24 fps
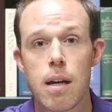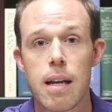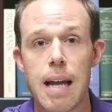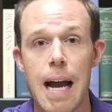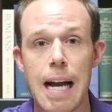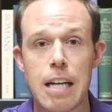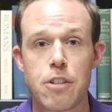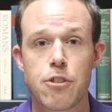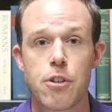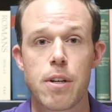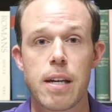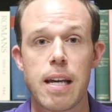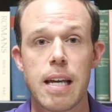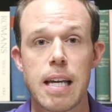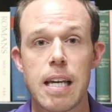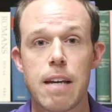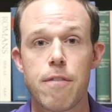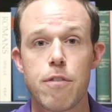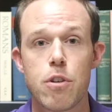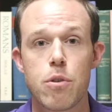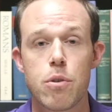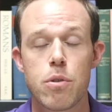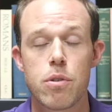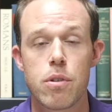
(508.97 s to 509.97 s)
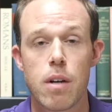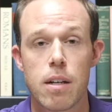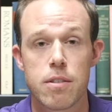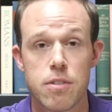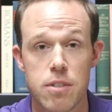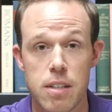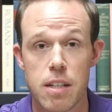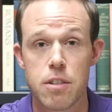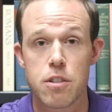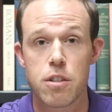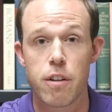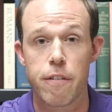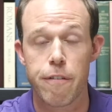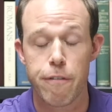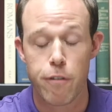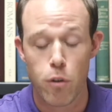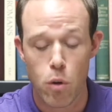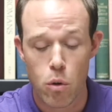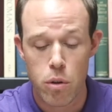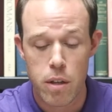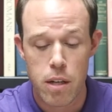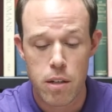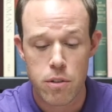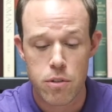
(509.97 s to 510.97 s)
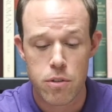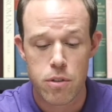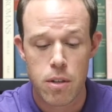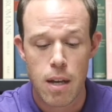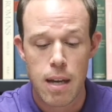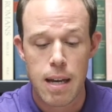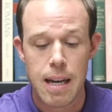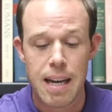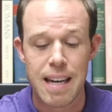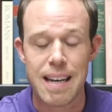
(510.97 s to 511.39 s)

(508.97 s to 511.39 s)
it actually can give you a sense of fullness.